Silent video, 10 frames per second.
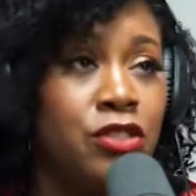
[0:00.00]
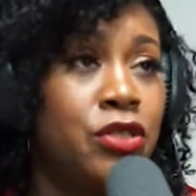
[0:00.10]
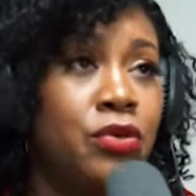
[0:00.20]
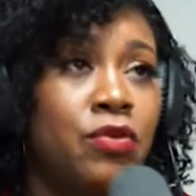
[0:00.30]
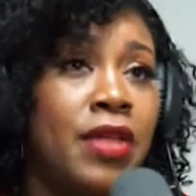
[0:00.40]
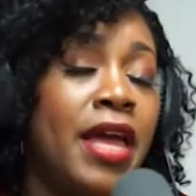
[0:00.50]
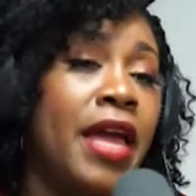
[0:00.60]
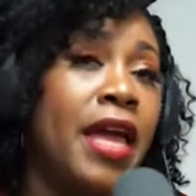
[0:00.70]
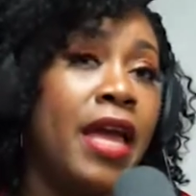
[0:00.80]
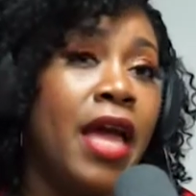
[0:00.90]
Do
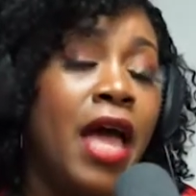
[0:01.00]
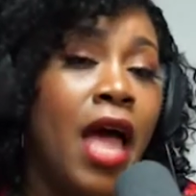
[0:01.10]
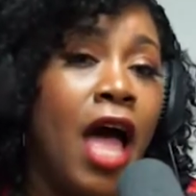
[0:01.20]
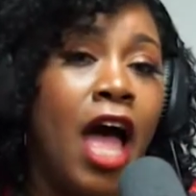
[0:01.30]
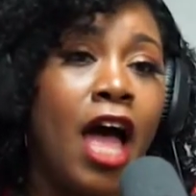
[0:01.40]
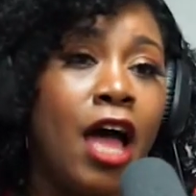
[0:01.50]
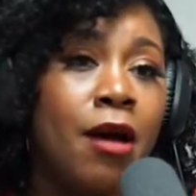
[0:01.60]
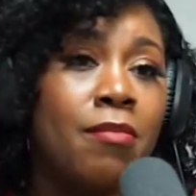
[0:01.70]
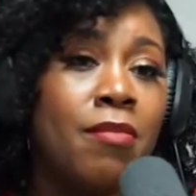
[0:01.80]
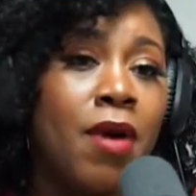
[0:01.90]
they
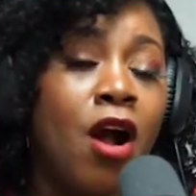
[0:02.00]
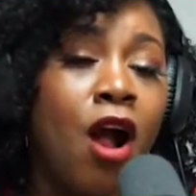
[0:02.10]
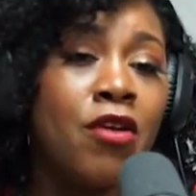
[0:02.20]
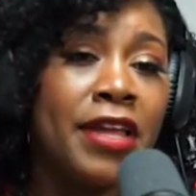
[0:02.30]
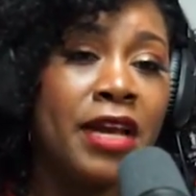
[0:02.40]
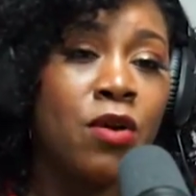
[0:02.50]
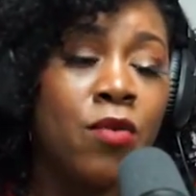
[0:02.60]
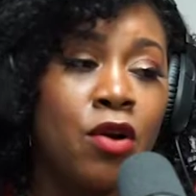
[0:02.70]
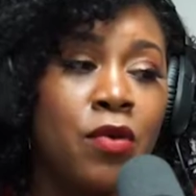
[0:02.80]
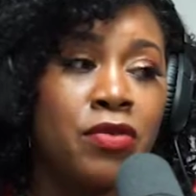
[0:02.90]
are they going to
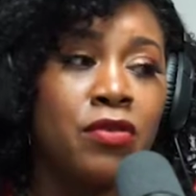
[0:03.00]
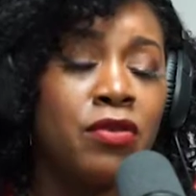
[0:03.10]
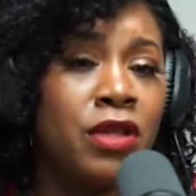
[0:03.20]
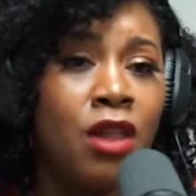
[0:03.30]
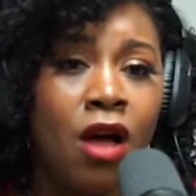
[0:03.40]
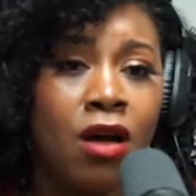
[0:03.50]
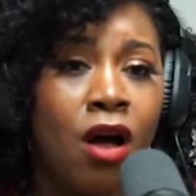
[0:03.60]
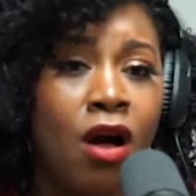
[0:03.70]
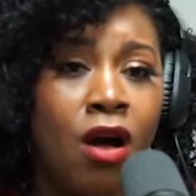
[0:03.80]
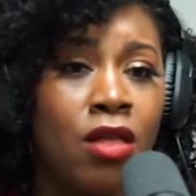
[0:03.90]
work with you through the long
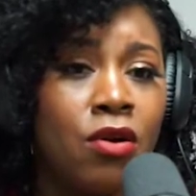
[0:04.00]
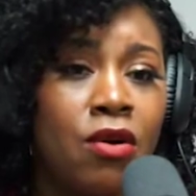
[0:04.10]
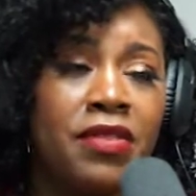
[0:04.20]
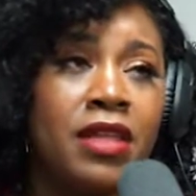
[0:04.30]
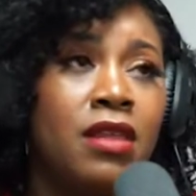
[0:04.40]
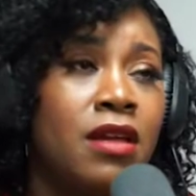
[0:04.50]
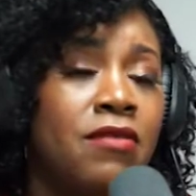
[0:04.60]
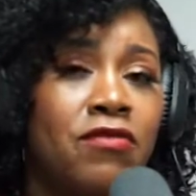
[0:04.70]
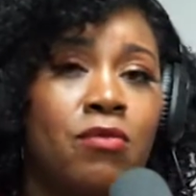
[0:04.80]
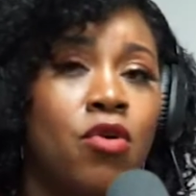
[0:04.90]
haul, or are they
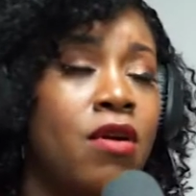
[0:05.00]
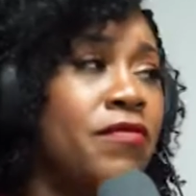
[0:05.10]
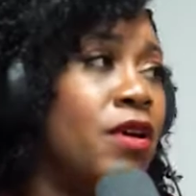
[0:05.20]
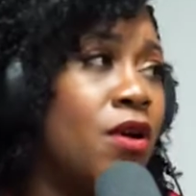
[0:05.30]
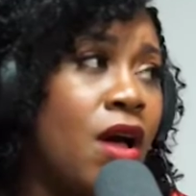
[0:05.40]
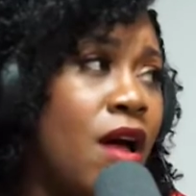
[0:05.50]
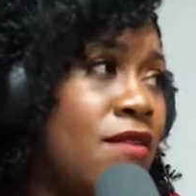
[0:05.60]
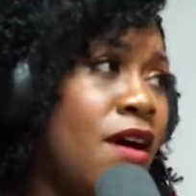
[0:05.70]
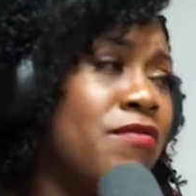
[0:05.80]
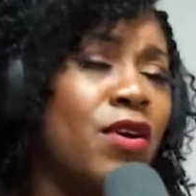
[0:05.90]
looking for more of
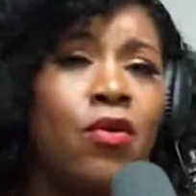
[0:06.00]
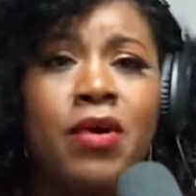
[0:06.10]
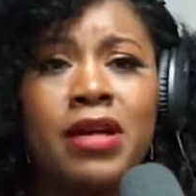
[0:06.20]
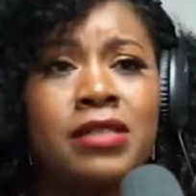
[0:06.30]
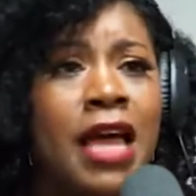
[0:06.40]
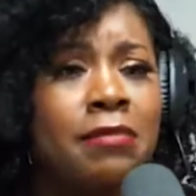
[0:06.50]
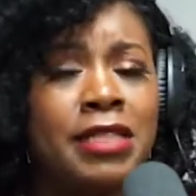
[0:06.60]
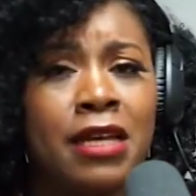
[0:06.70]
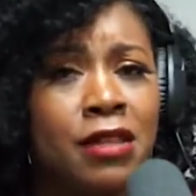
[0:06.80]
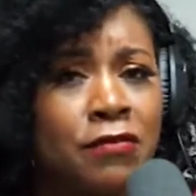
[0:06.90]
a quick type
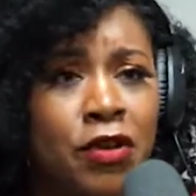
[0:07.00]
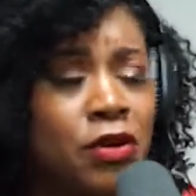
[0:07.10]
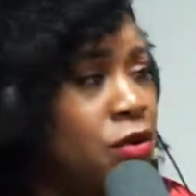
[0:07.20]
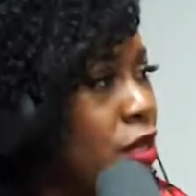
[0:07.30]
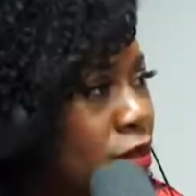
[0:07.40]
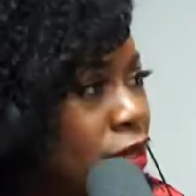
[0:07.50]
deal and for you to